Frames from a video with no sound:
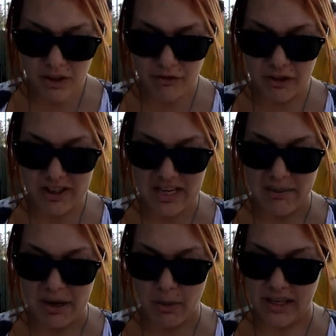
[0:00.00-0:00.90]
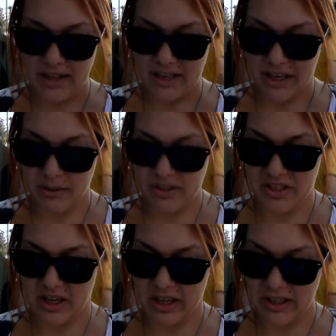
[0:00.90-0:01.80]
The first time I went in there, it was
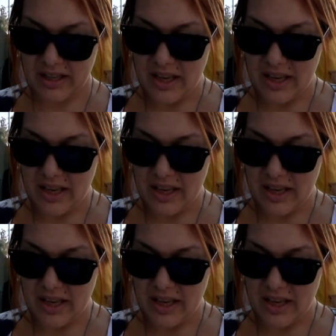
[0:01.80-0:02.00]
dark,